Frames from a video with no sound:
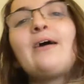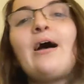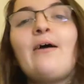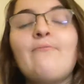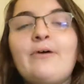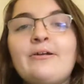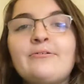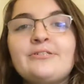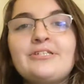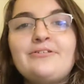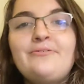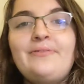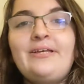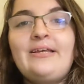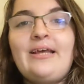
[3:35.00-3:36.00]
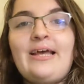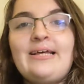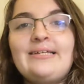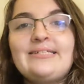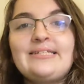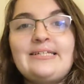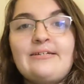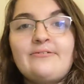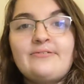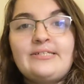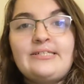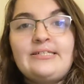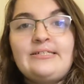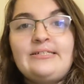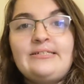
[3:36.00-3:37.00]
I went on to the
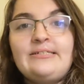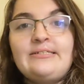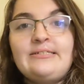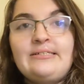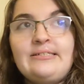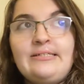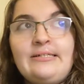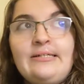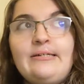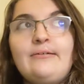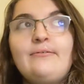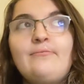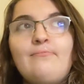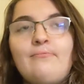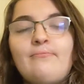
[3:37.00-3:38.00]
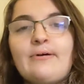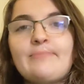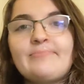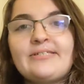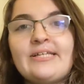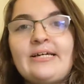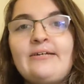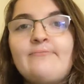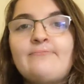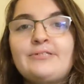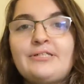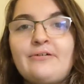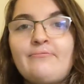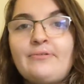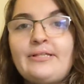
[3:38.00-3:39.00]
ACOTE website,
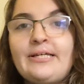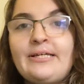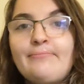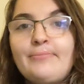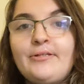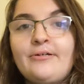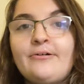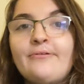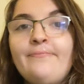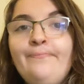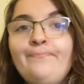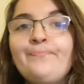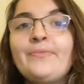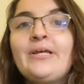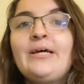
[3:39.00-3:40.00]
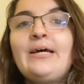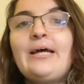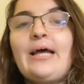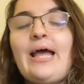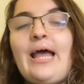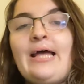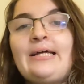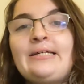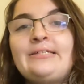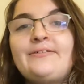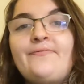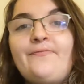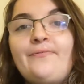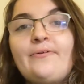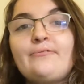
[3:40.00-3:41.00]
which I will link below, and
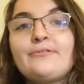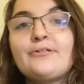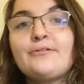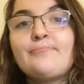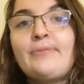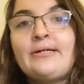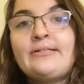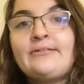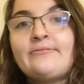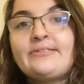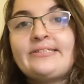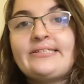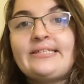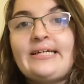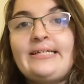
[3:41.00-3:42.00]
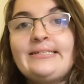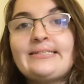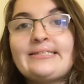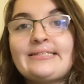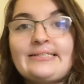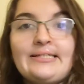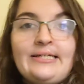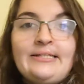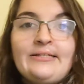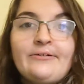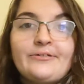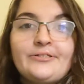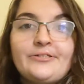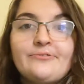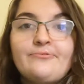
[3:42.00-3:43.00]
filtered by those states in
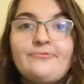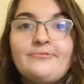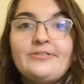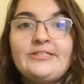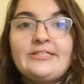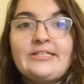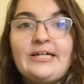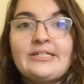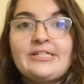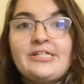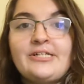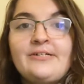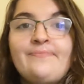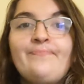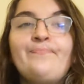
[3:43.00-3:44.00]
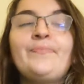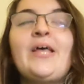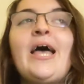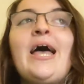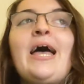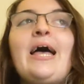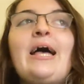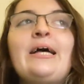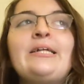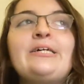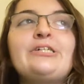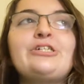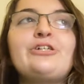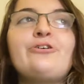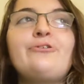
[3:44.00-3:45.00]
their schools section, and
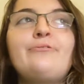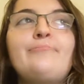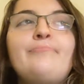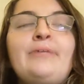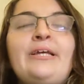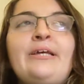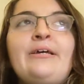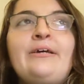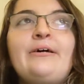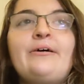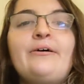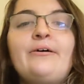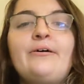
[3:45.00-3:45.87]
it showed me